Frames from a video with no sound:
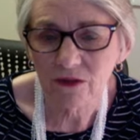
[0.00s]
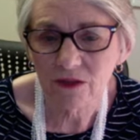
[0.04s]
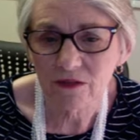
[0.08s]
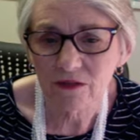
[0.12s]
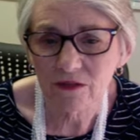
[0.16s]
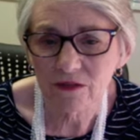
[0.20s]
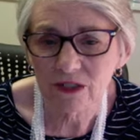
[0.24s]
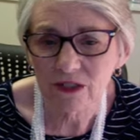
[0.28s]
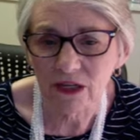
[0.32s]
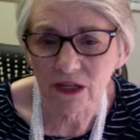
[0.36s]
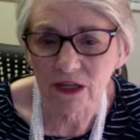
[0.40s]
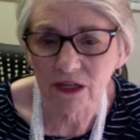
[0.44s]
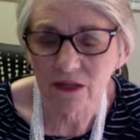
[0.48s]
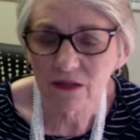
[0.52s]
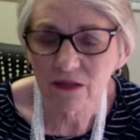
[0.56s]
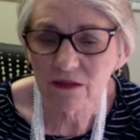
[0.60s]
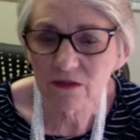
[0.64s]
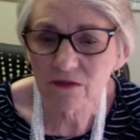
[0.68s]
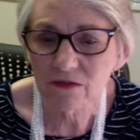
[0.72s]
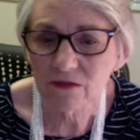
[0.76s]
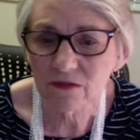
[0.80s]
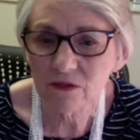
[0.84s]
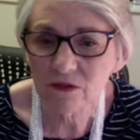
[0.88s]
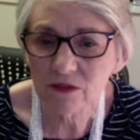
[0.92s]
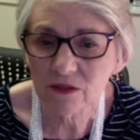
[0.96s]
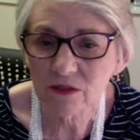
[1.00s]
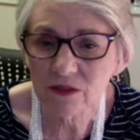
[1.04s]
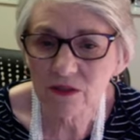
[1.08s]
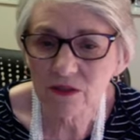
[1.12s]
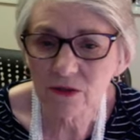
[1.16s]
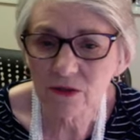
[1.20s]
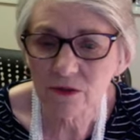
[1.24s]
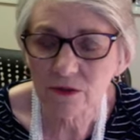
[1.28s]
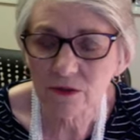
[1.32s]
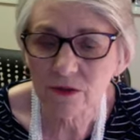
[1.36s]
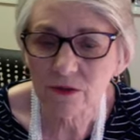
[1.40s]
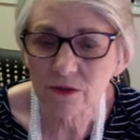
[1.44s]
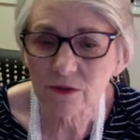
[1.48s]
have done for this
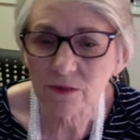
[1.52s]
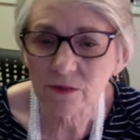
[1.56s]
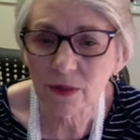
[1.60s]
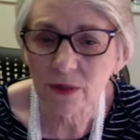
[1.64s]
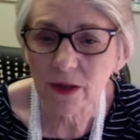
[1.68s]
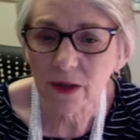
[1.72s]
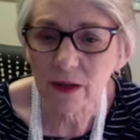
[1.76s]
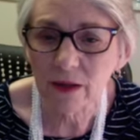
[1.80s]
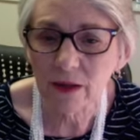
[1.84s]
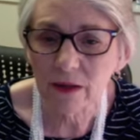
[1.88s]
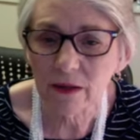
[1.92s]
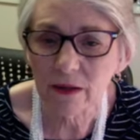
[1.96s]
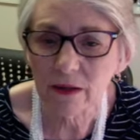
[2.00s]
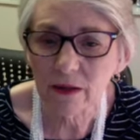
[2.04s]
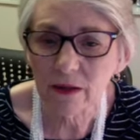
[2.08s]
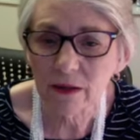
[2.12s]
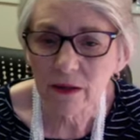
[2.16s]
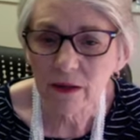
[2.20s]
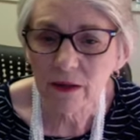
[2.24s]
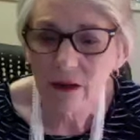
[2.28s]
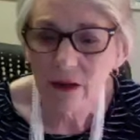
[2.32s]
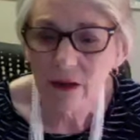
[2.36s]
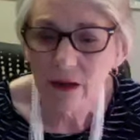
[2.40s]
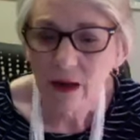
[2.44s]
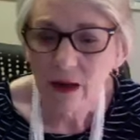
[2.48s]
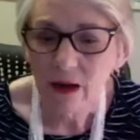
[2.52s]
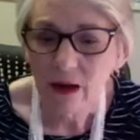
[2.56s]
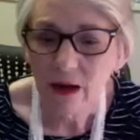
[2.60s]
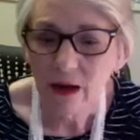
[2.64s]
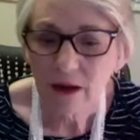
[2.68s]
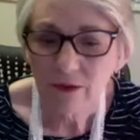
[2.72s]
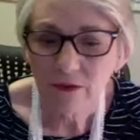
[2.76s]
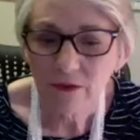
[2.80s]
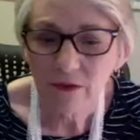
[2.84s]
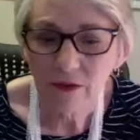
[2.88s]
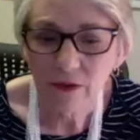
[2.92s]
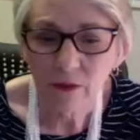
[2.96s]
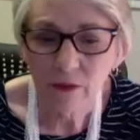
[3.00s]
group. And I
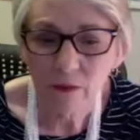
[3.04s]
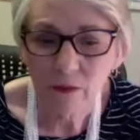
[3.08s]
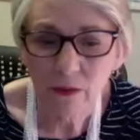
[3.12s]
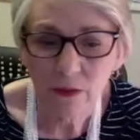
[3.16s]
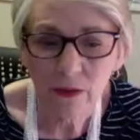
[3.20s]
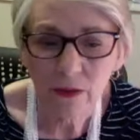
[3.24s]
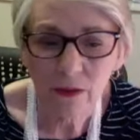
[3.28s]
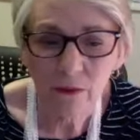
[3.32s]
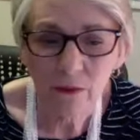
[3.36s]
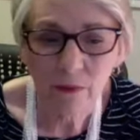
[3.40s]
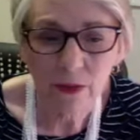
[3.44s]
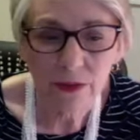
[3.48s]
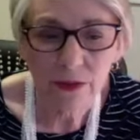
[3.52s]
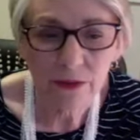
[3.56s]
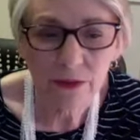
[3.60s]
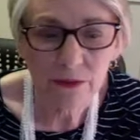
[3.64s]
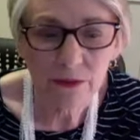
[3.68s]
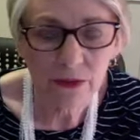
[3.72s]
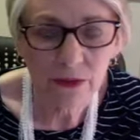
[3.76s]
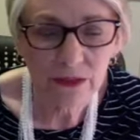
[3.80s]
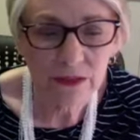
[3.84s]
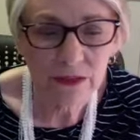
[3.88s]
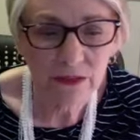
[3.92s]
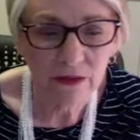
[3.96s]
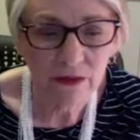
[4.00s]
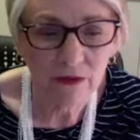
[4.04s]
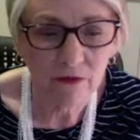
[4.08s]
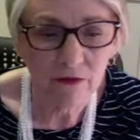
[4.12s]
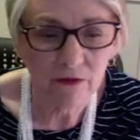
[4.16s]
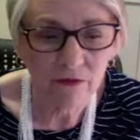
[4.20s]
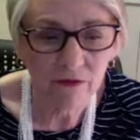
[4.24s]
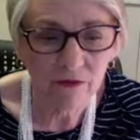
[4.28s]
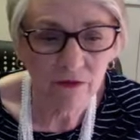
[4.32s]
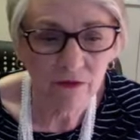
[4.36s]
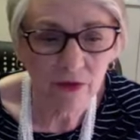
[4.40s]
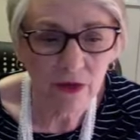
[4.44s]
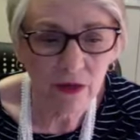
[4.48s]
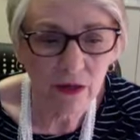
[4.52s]
think one of the best ways of
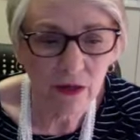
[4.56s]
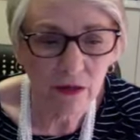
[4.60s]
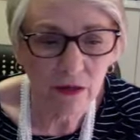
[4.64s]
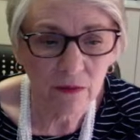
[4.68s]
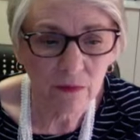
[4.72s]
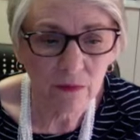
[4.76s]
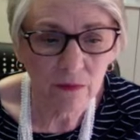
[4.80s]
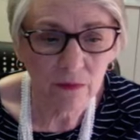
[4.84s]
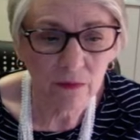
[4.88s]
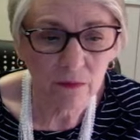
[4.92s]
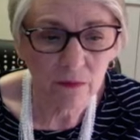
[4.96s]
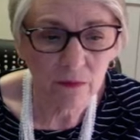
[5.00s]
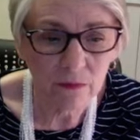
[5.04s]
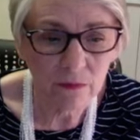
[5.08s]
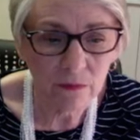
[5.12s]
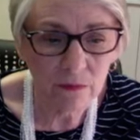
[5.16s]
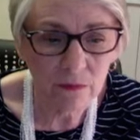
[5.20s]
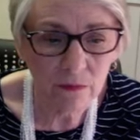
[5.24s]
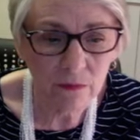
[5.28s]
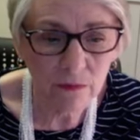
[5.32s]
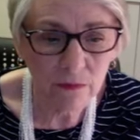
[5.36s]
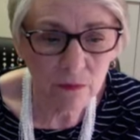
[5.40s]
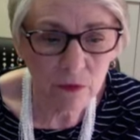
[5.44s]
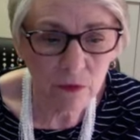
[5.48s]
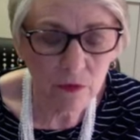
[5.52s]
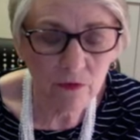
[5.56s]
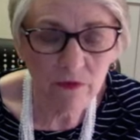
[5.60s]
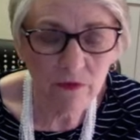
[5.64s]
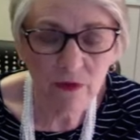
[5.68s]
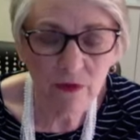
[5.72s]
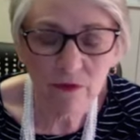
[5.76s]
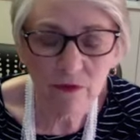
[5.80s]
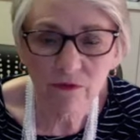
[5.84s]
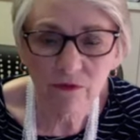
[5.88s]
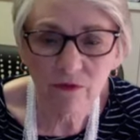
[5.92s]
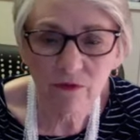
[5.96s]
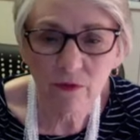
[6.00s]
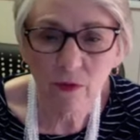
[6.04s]
moving
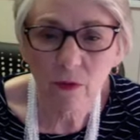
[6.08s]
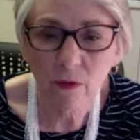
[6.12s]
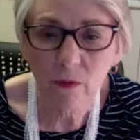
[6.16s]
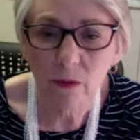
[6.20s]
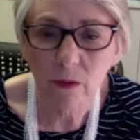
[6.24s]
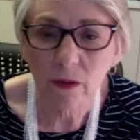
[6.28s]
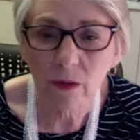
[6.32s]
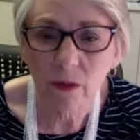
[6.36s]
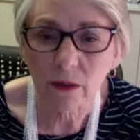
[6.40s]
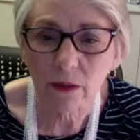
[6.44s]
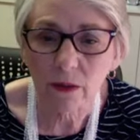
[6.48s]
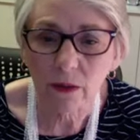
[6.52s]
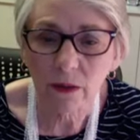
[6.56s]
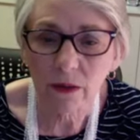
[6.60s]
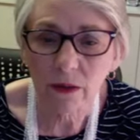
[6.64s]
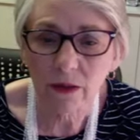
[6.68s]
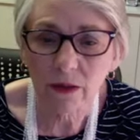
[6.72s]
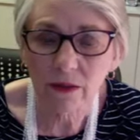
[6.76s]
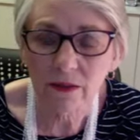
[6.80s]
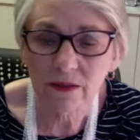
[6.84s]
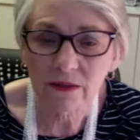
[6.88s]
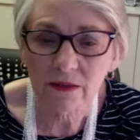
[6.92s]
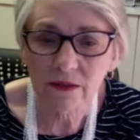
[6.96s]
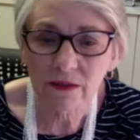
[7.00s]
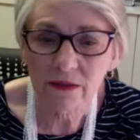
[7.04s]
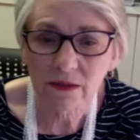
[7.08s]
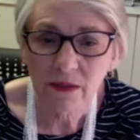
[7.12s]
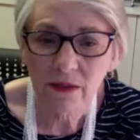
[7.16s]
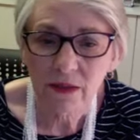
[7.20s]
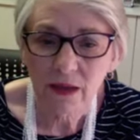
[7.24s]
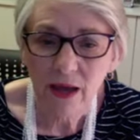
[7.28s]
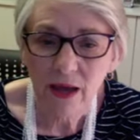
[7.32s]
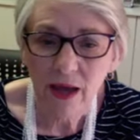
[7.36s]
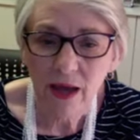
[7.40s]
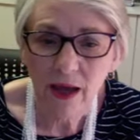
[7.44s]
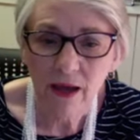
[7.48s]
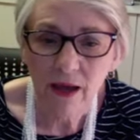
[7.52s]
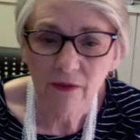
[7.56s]
forward is
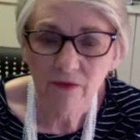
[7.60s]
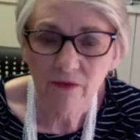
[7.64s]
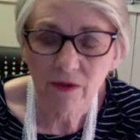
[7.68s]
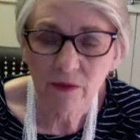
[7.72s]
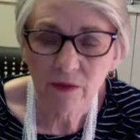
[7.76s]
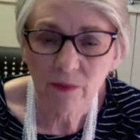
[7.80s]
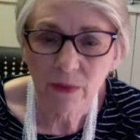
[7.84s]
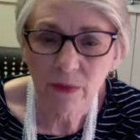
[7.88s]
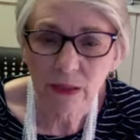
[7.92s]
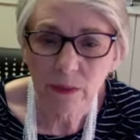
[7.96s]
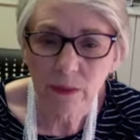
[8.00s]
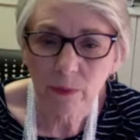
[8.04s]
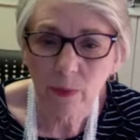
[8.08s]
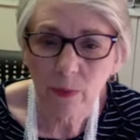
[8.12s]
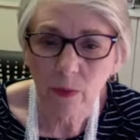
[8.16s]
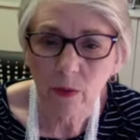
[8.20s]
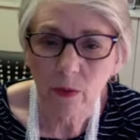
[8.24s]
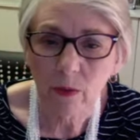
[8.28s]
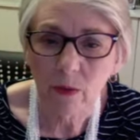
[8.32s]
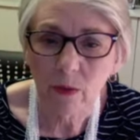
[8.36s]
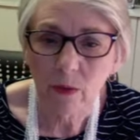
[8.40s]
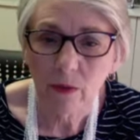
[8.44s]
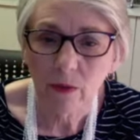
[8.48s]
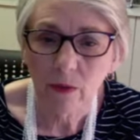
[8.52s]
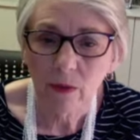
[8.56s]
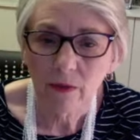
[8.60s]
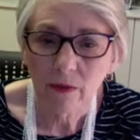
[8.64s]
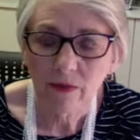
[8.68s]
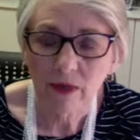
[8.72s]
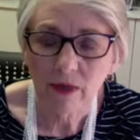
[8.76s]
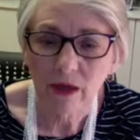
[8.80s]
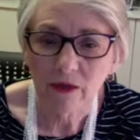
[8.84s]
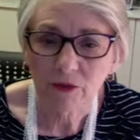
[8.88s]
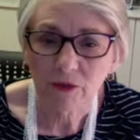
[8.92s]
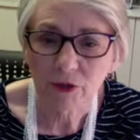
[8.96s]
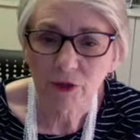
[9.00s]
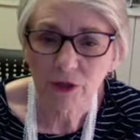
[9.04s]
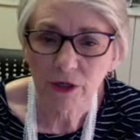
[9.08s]
having people
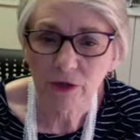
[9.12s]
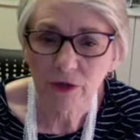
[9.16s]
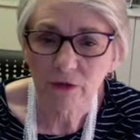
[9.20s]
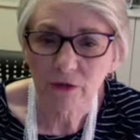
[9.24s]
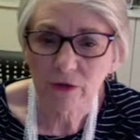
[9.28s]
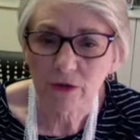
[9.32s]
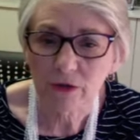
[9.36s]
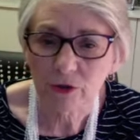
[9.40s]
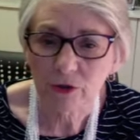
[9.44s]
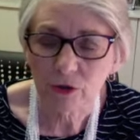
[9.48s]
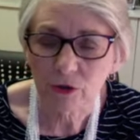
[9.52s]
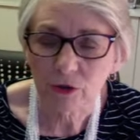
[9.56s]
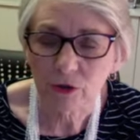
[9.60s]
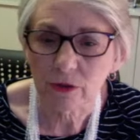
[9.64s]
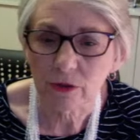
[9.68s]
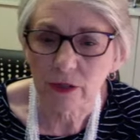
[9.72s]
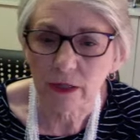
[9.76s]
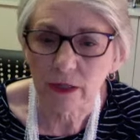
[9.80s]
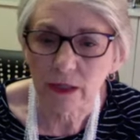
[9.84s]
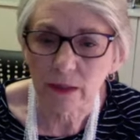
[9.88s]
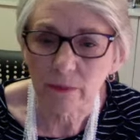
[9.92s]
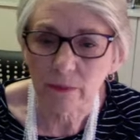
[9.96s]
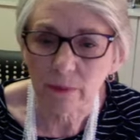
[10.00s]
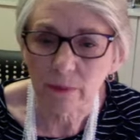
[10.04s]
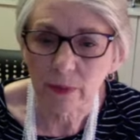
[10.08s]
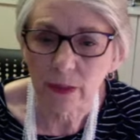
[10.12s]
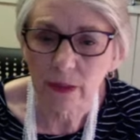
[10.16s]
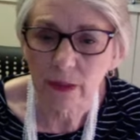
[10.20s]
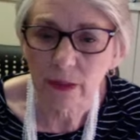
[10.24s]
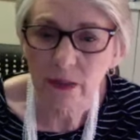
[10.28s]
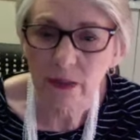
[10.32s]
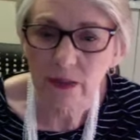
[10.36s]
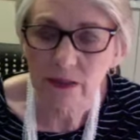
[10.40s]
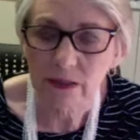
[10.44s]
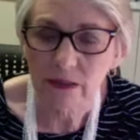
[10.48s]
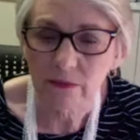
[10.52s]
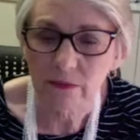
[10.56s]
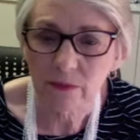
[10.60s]
that share the journey,
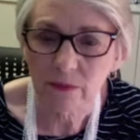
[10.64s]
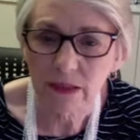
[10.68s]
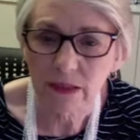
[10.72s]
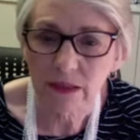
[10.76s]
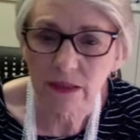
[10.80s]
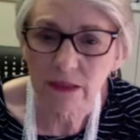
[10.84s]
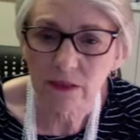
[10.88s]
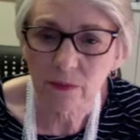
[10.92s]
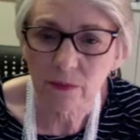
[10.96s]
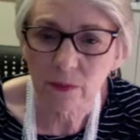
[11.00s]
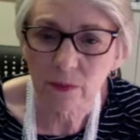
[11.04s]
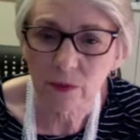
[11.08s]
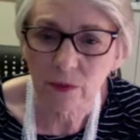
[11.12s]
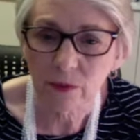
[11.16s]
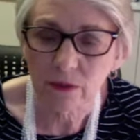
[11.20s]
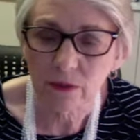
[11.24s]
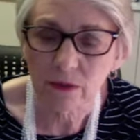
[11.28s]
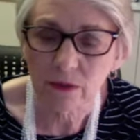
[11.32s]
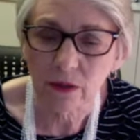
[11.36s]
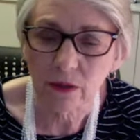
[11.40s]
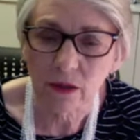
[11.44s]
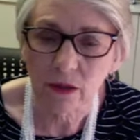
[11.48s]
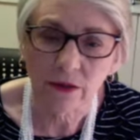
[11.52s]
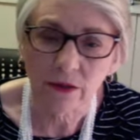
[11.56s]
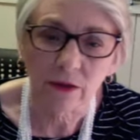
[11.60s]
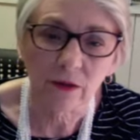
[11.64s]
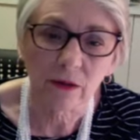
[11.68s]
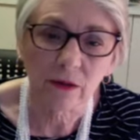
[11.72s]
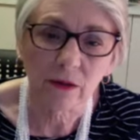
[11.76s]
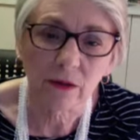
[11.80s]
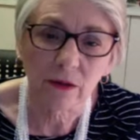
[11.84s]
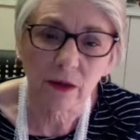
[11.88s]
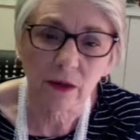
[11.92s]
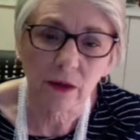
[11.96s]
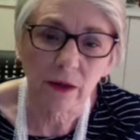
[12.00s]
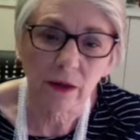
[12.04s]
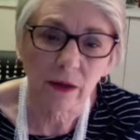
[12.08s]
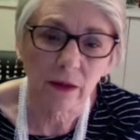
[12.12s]
because it makes the burden lighter.
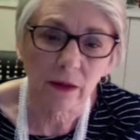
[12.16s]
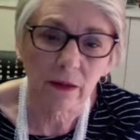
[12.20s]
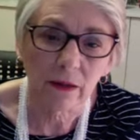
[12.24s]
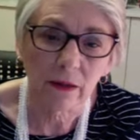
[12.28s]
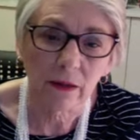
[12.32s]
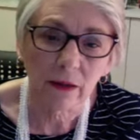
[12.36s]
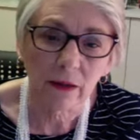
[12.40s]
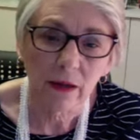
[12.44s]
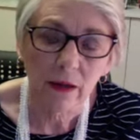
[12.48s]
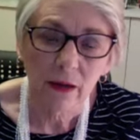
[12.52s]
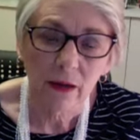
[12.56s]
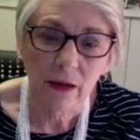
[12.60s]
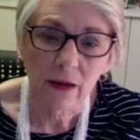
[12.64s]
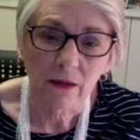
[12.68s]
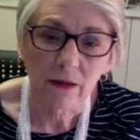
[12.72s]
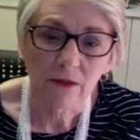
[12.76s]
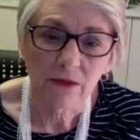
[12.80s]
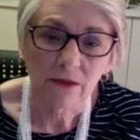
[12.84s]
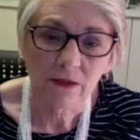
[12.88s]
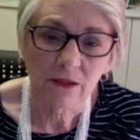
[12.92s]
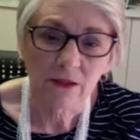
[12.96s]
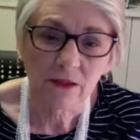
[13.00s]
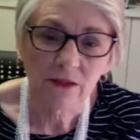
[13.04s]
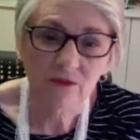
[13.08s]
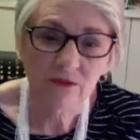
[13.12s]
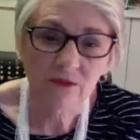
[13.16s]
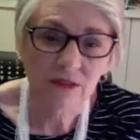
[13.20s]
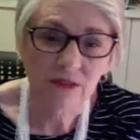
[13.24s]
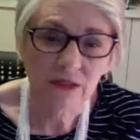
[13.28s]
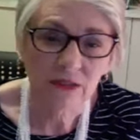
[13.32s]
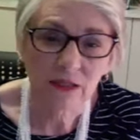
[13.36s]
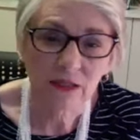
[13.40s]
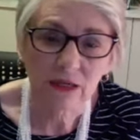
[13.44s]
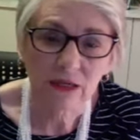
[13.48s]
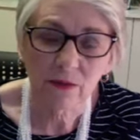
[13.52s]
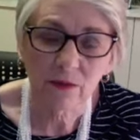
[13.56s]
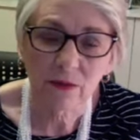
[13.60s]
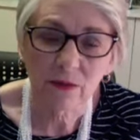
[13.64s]
And I just have to
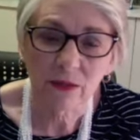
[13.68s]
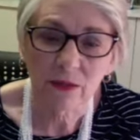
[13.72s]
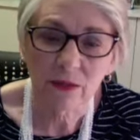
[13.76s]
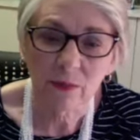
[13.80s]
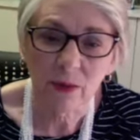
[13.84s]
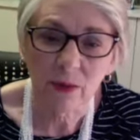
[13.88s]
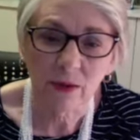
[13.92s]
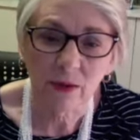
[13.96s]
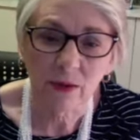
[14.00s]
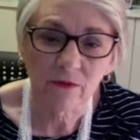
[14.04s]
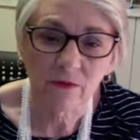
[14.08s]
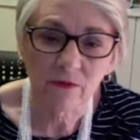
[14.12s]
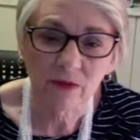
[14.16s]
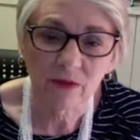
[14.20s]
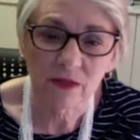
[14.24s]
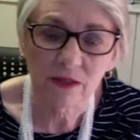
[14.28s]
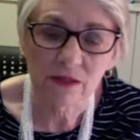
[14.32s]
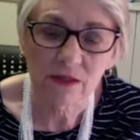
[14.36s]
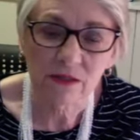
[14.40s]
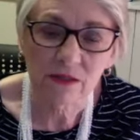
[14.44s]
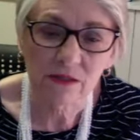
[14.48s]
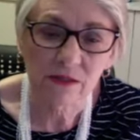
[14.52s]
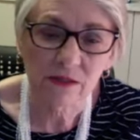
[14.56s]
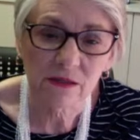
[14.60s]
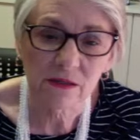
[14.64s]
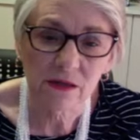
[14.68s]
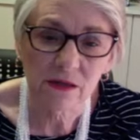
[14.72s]
say, one of the benefits